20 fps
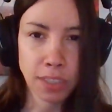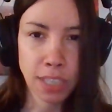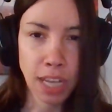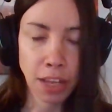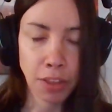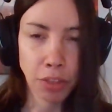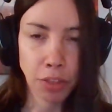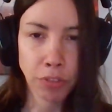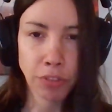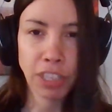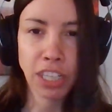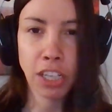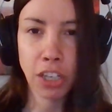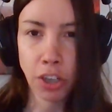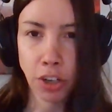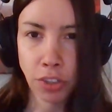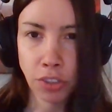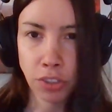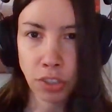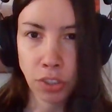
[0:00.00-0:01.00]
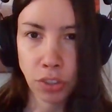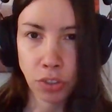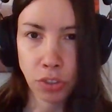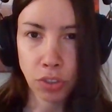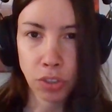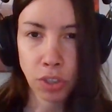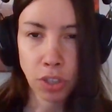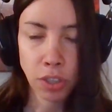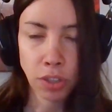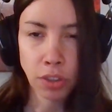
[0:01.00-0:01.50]
say, three
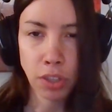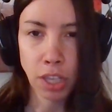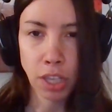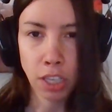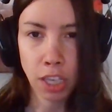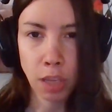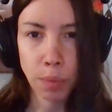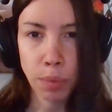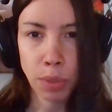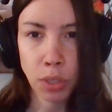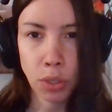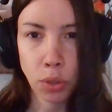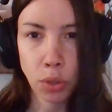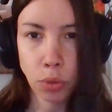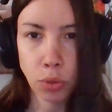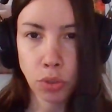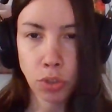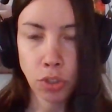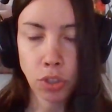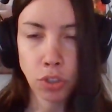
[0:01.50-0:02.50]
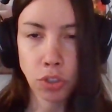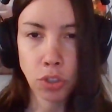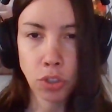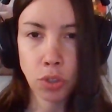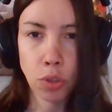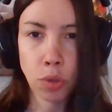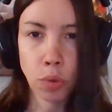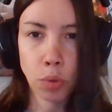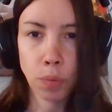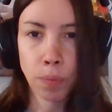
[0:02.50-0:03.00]
currencies that can be used
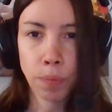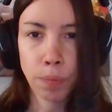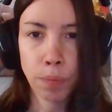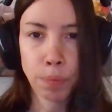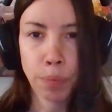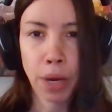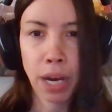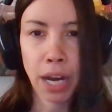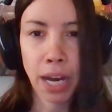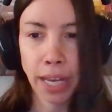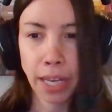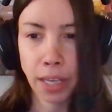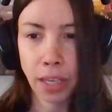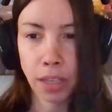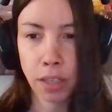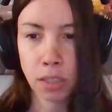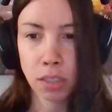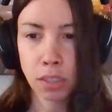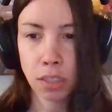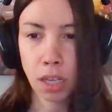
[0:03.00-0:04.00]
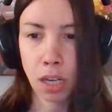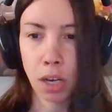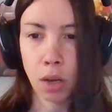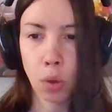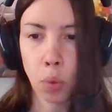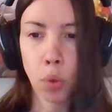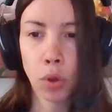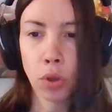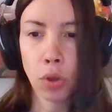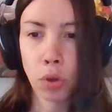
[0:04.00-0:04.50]
to buy
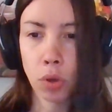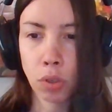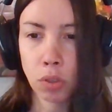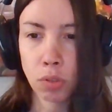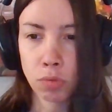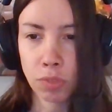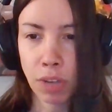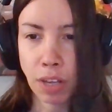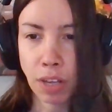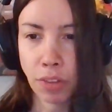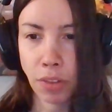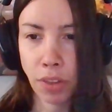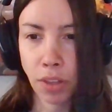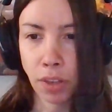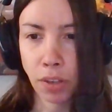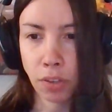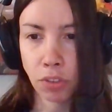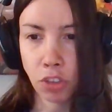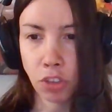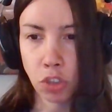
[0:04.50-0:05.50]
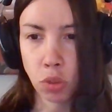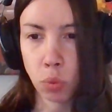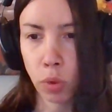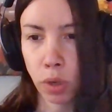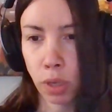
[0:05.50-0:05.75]
oil rather than just